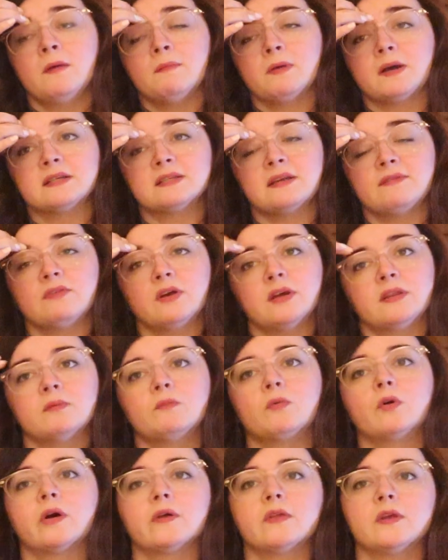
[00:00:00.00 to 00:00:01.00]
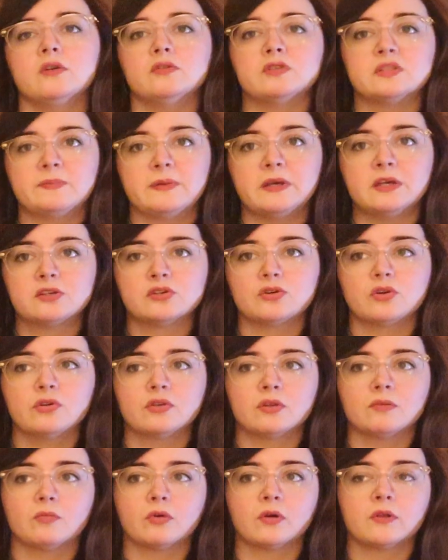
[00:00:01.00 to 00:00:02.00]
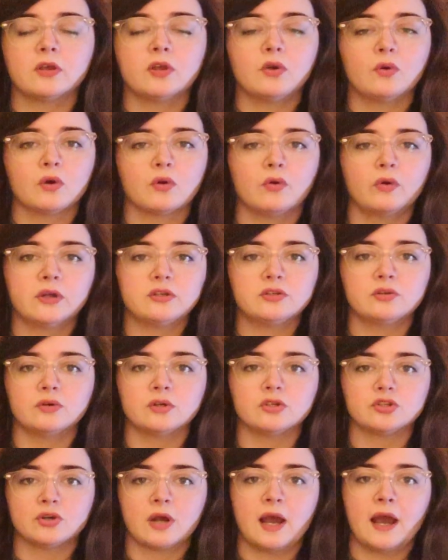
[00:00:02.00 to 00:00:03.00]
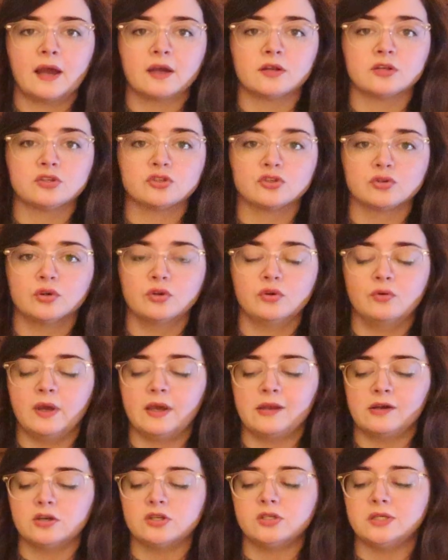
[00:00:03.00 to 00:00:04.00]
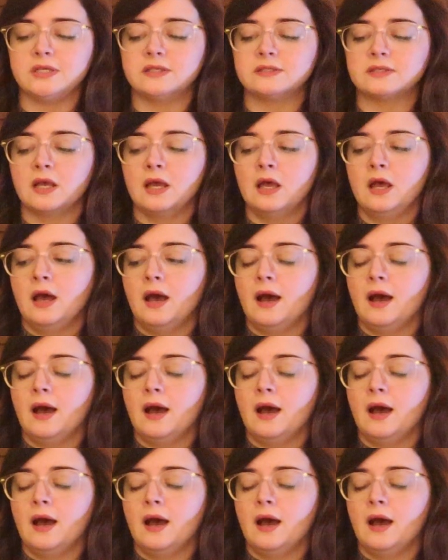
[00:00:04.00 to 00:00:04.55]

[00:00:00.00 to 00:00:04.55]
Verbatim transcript: Because I feel like the more that you speak truth, the more that you are going to attract true energies.